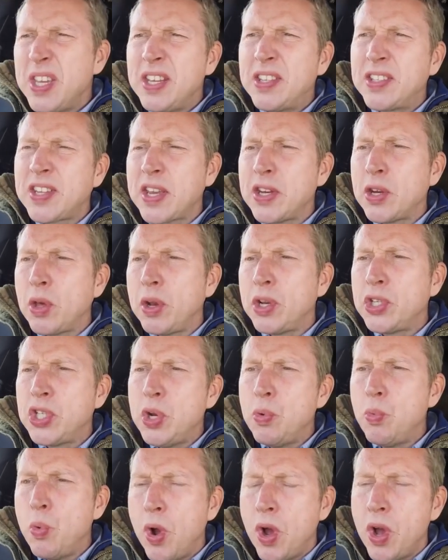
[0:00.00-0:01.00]
the
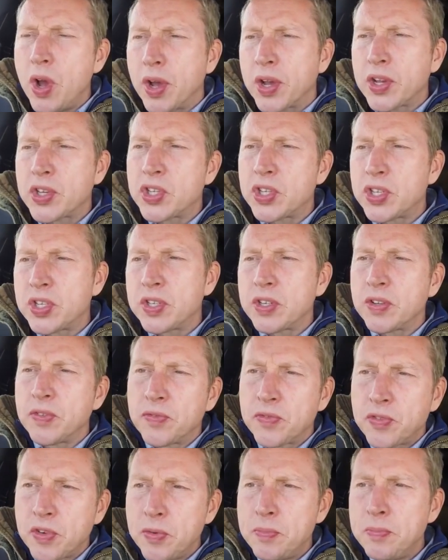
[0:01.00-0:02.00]
technology works
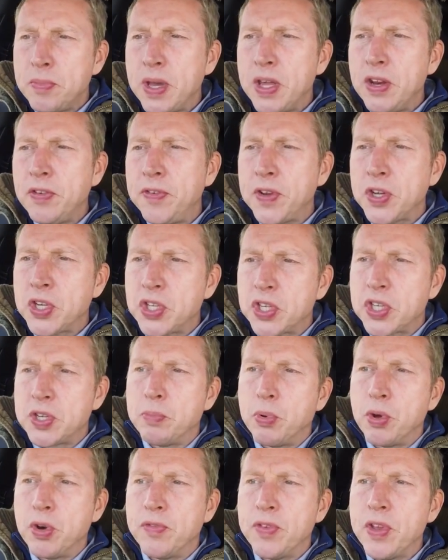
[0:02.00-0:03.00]
from an
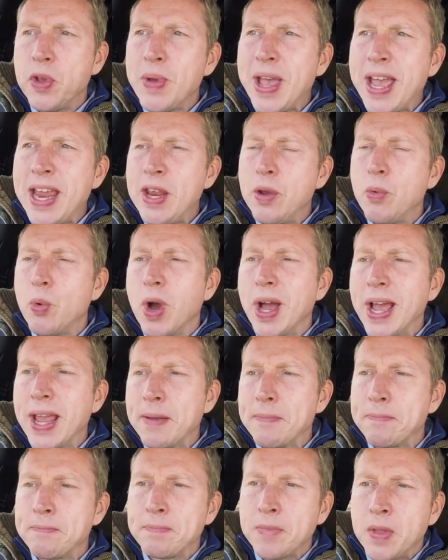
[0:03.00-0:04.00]
efficiency point of view
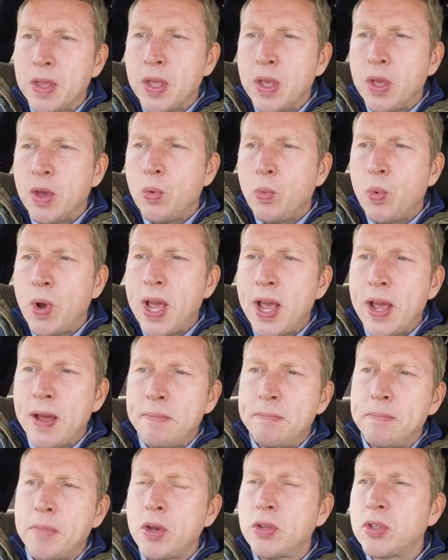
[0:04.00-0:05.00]
anyway.
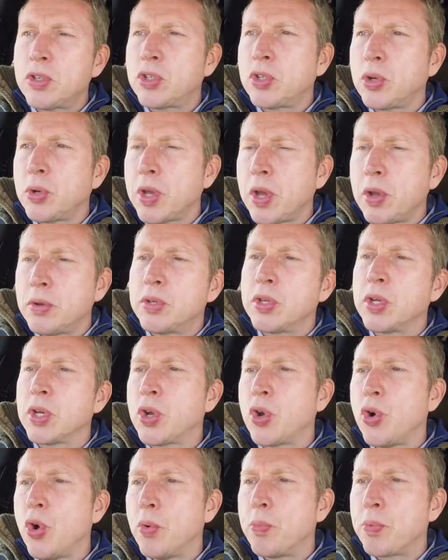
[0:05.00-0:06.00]
Where most
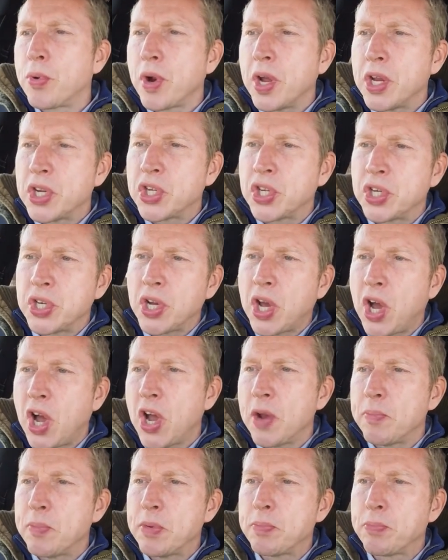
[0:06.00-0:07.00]
Toyota Corporation
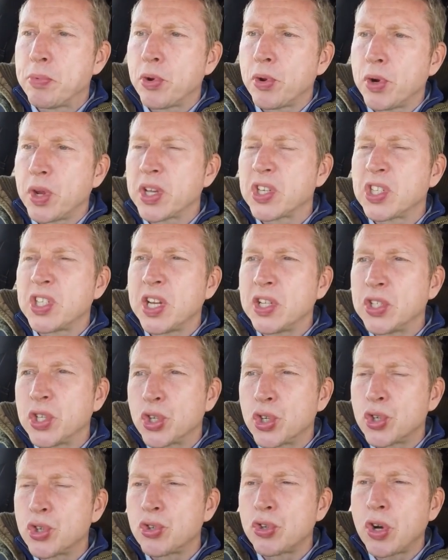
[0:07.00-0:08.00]
hybrid products tend
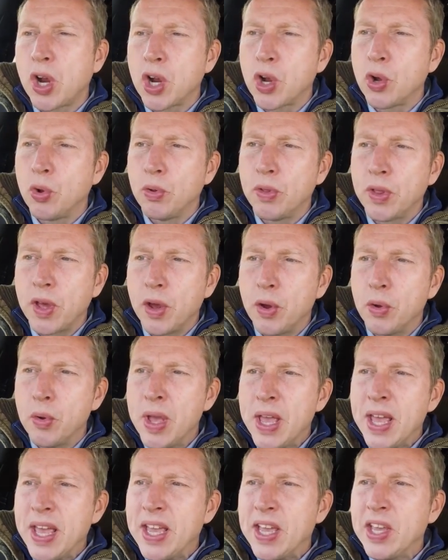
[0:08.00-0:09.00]
to struggle,
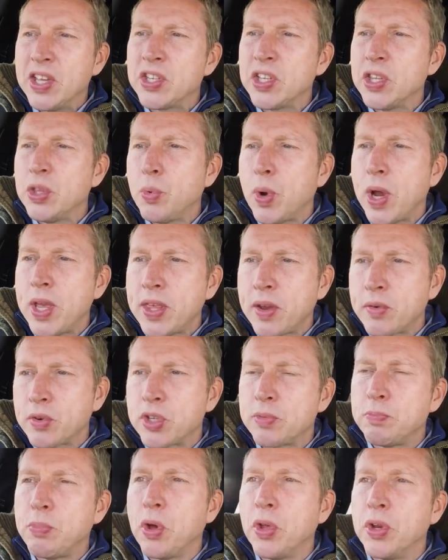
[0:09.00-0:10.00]
though, is in the way they
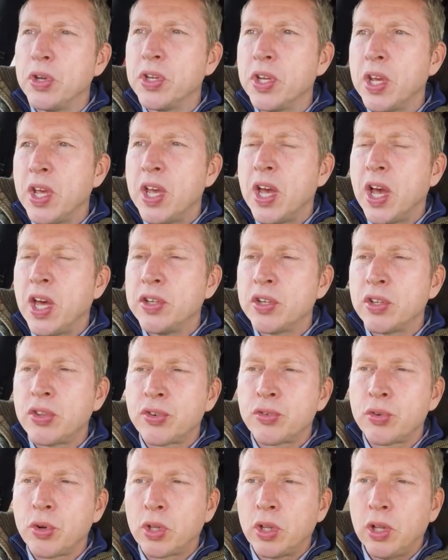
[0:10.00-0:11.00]
respond under
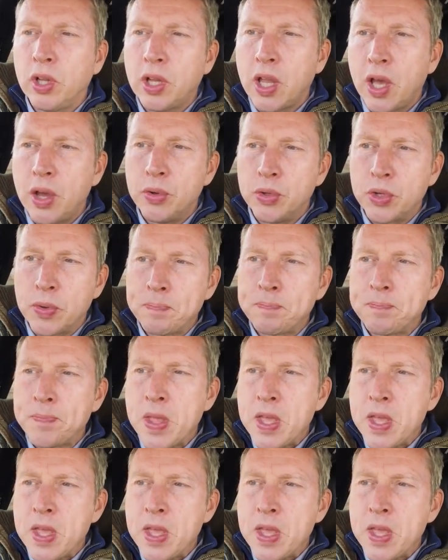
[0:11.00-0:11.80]
throttle load.